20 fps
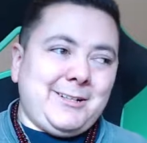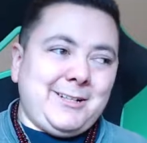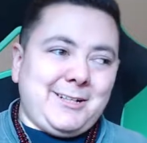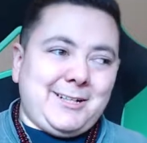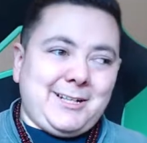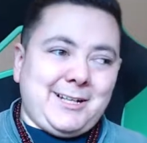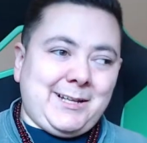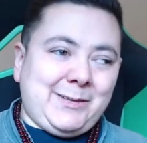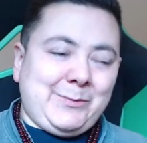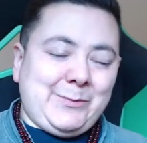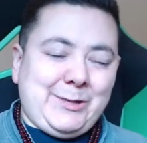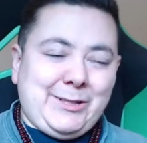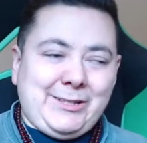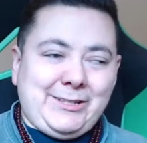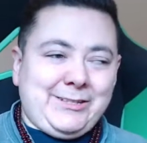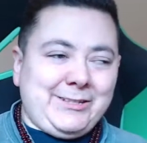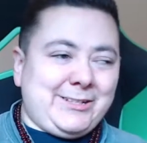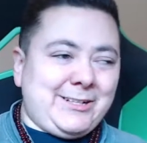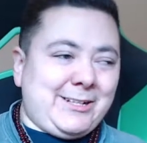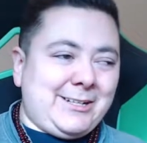I mean,
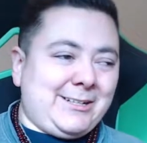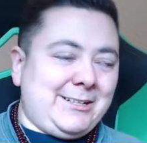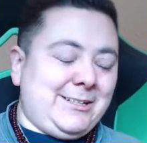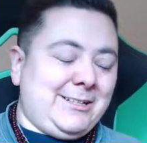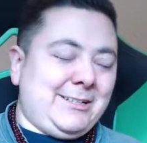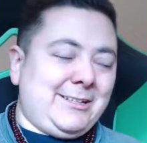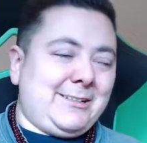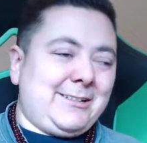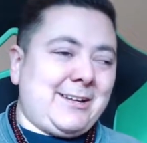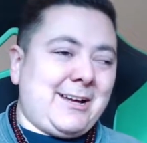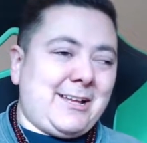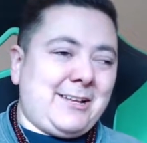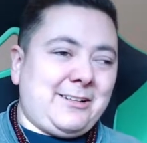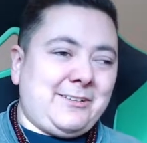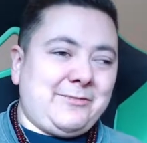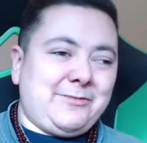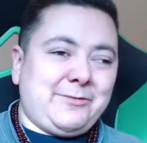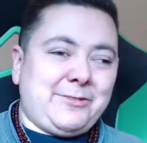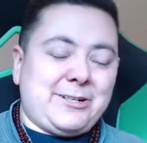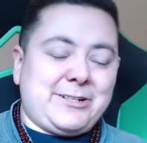you gotta kind
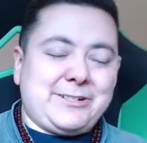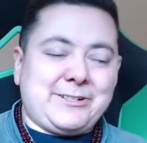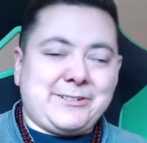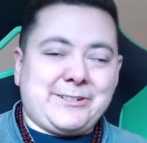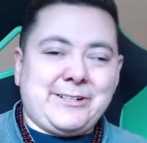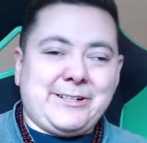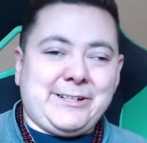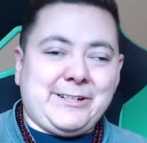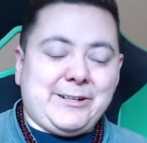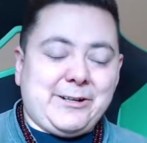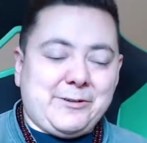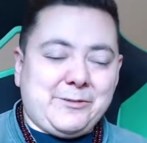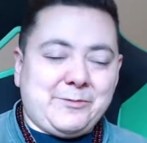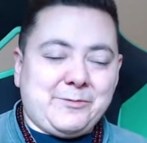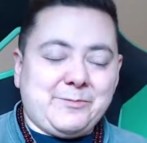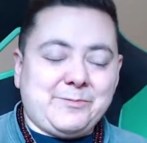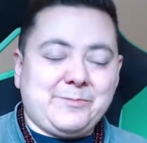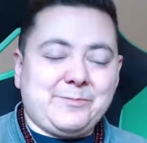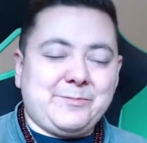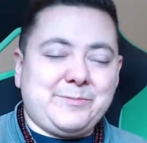of watch your ego.
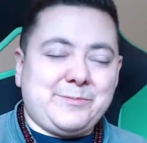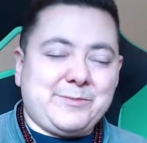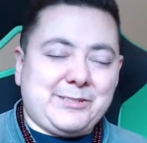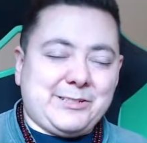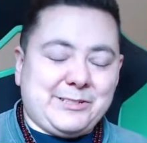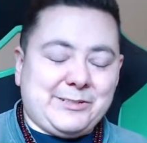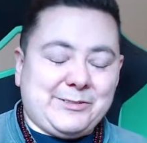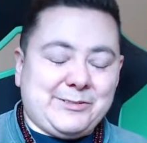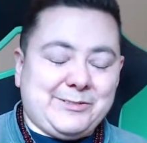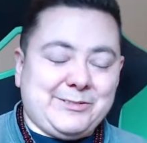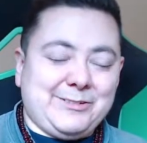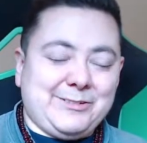So,